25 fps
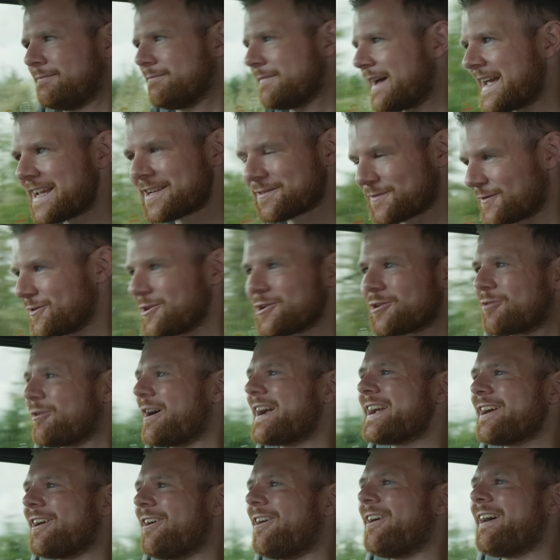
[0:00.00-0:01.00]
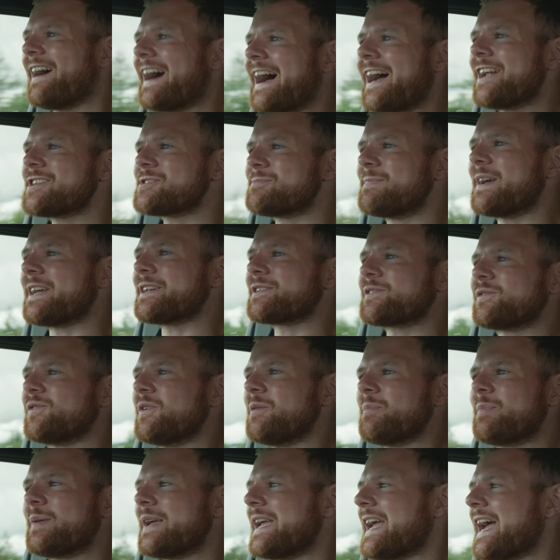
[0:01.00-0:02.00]
makes for a great hot hatch, makes for
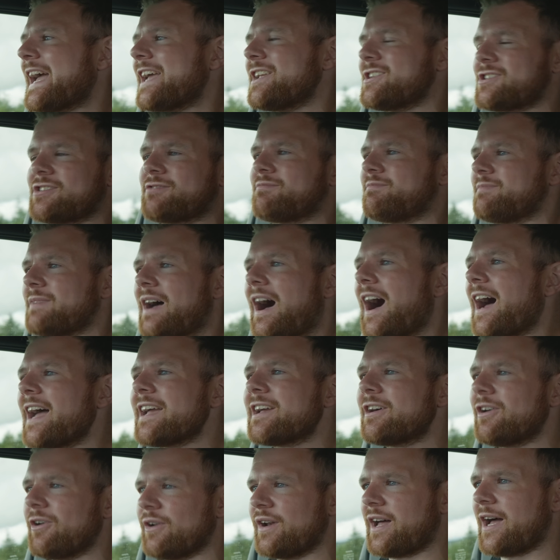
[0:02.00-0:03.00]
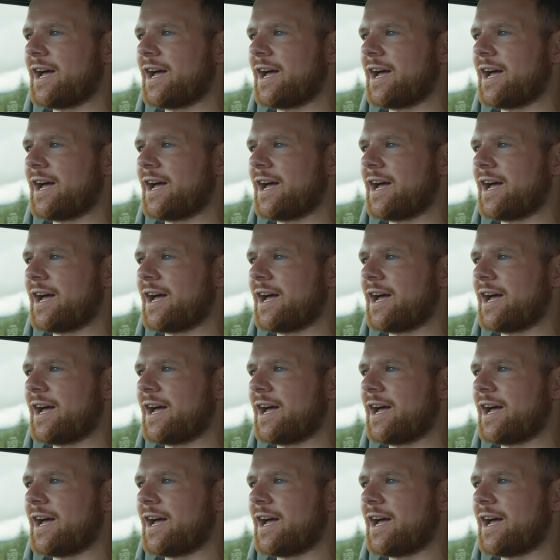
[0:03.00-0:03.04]
a PH icon,